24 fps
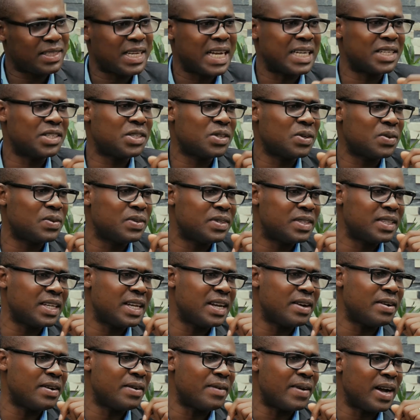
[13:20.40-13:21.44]
sanctions
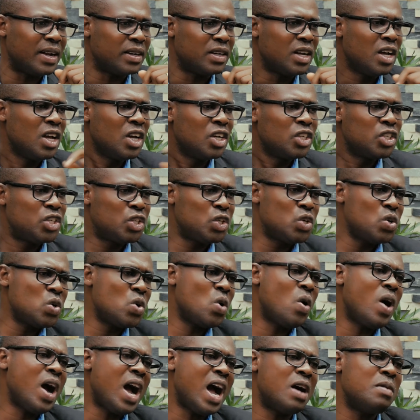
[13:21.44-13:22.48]
in Iran. Do you
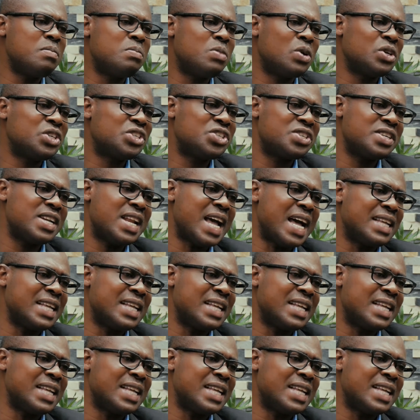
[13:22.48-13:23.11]
know how much